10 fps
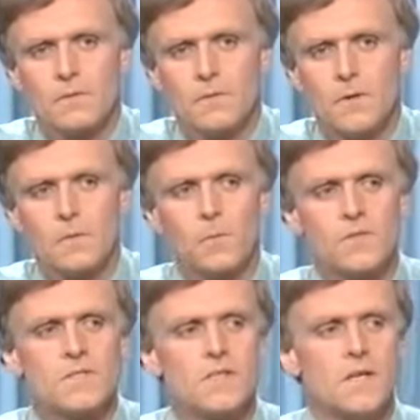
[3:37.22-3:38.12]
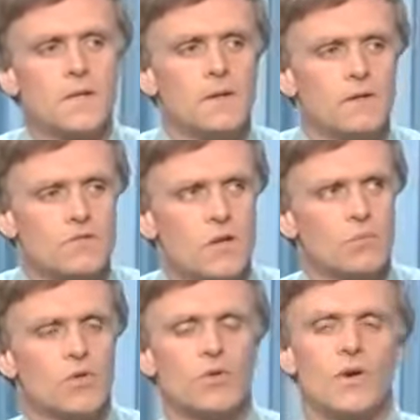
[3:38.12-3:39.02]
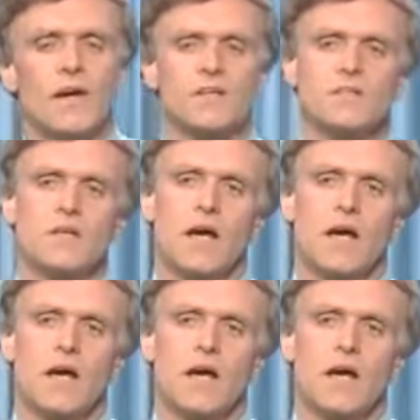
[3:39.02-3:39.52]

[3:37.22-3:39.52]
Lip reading: Or we'll see someone who has